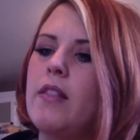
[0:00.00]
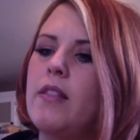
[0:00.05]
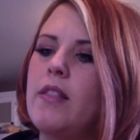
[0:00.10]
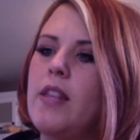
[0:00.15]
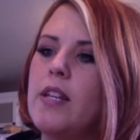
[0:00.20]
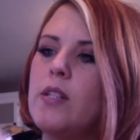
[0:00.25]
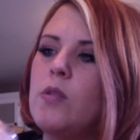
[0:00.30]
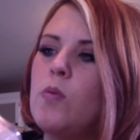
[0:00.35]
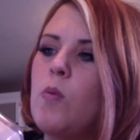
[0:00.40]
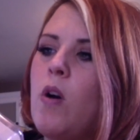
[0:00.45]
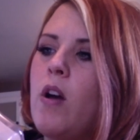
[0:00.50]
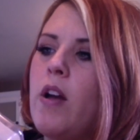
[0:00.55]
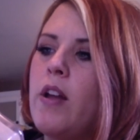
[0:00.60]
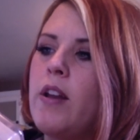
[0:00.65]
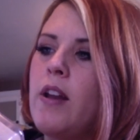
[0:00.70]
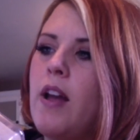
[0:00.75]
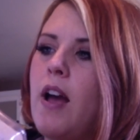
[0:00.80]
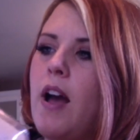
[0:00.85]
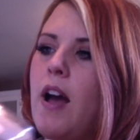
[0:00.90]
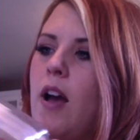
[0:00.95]
this
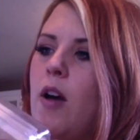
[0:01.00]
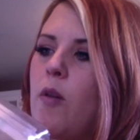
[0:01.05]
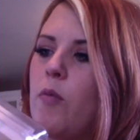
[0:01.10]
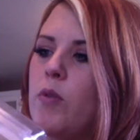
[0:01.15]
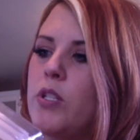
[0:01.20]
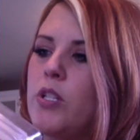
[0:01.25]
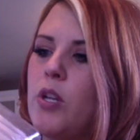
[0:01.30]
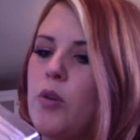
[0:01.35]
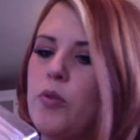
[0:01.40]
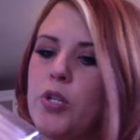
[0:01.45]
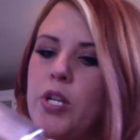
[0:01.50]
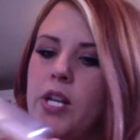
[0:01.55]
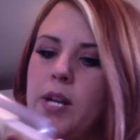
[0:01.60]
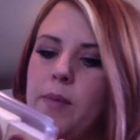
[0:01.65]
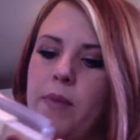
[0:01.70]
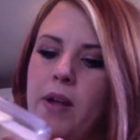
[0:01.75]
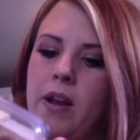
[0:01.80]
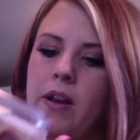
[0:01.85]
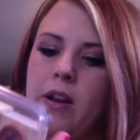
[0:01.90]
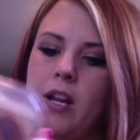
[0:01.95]
one was so
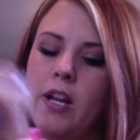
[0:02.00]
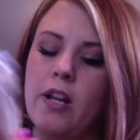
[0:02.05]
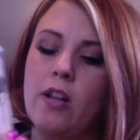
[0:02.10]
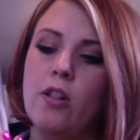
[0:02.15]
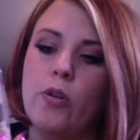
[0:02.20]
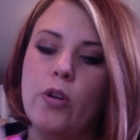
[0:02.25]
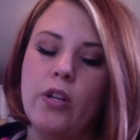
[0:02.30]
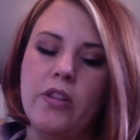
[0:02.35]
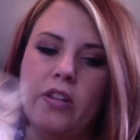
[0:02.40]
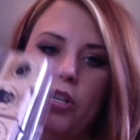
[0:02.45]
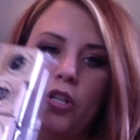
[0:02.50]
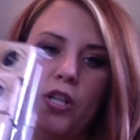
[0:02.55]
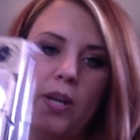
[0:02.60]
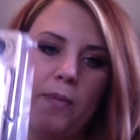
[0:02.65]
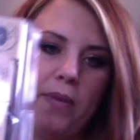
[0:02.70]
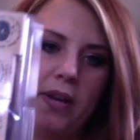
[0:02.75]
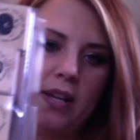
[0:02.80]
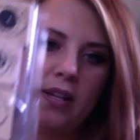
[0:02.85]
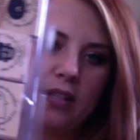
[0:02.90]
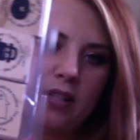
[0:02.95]
cheap and included the
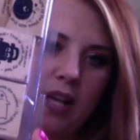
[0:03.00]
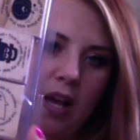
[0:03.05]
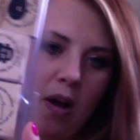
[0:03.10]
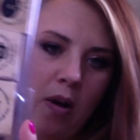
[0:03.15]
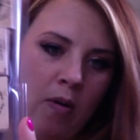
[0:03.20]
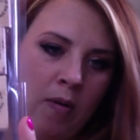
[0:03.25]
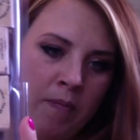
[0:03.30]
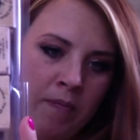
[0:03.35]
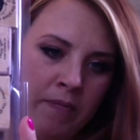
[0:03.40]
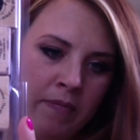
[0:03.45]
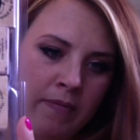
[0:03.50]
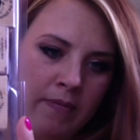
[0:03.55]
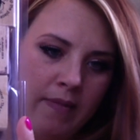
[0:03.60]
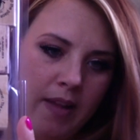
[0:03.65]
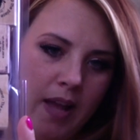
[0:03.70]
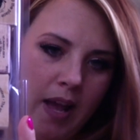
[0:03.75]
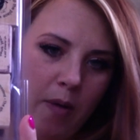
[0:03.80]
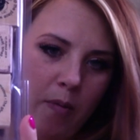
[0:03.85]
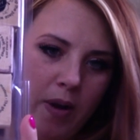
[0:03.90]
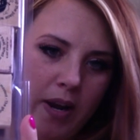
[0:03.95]
shipping, so
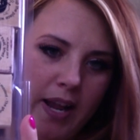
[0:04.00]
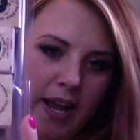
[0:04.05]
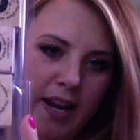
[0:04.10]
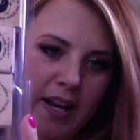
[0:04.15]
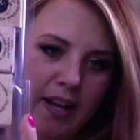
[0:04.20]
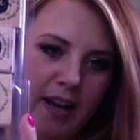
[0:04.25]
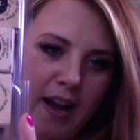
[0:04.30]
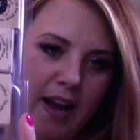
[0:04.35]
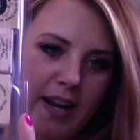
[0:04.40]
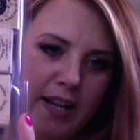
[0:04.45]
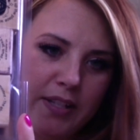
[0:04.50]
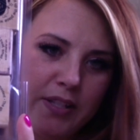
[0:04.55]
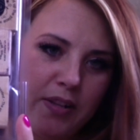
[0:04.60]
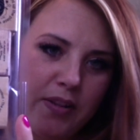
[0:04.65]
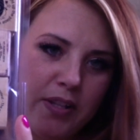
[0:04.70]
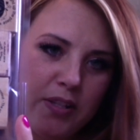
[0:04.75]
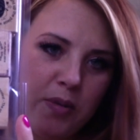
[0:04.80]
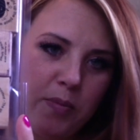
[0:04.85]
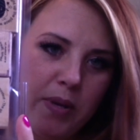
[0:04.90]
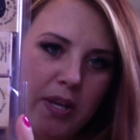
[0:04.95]
I went ahead and got it. So
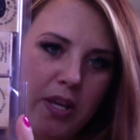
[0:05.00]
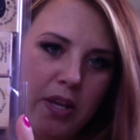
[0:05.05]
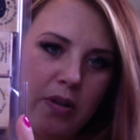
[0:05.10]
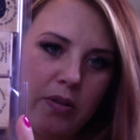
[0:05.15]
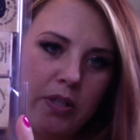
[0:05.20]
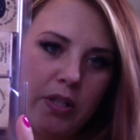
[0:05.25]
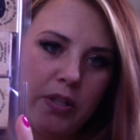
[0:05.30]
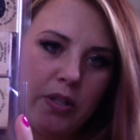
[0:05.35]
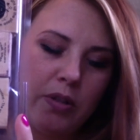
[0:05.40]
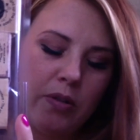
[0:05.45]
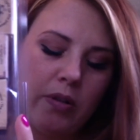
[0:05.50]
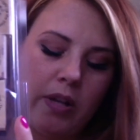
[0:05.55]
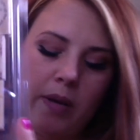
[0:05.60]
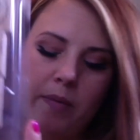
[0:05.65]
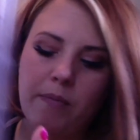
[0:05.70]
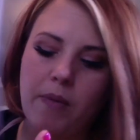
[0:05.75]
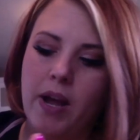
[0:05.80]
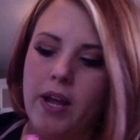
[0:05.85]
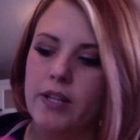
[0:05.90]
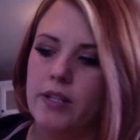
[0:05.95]
this will be cute to do
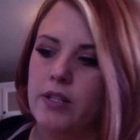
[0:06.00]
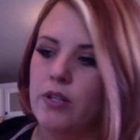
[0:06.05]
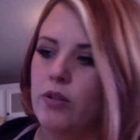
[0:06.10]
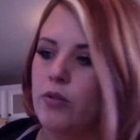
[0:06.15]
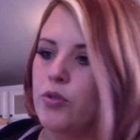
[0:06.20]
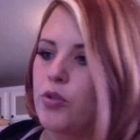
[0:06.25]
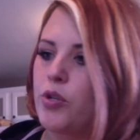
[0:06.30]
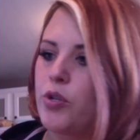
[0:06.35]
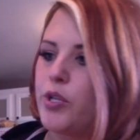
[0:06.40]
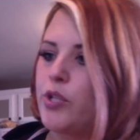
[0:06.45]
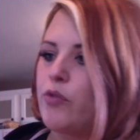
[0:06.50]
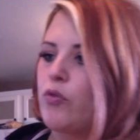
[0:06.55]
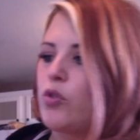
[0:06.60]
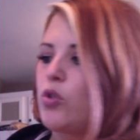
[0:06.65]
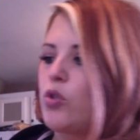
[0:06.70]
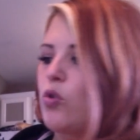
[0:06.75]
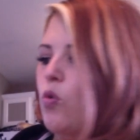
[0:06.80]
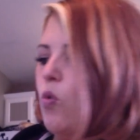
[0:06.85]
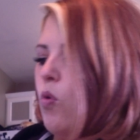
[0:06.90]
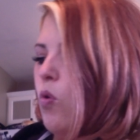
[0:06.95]
like Maya's little treats for
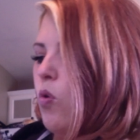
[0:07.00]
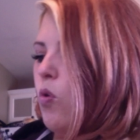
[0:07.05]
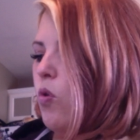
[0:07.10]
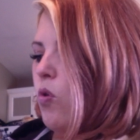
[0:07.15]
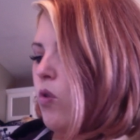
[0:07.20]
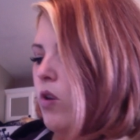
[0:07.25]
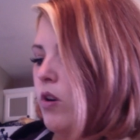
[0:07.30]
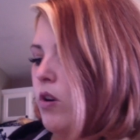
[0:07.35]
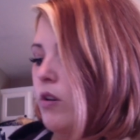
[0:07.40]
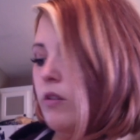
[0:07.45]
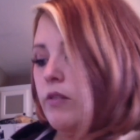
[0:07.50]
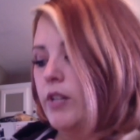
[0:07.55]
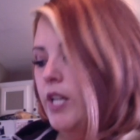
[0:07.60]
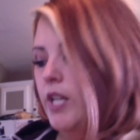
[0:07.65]
school, or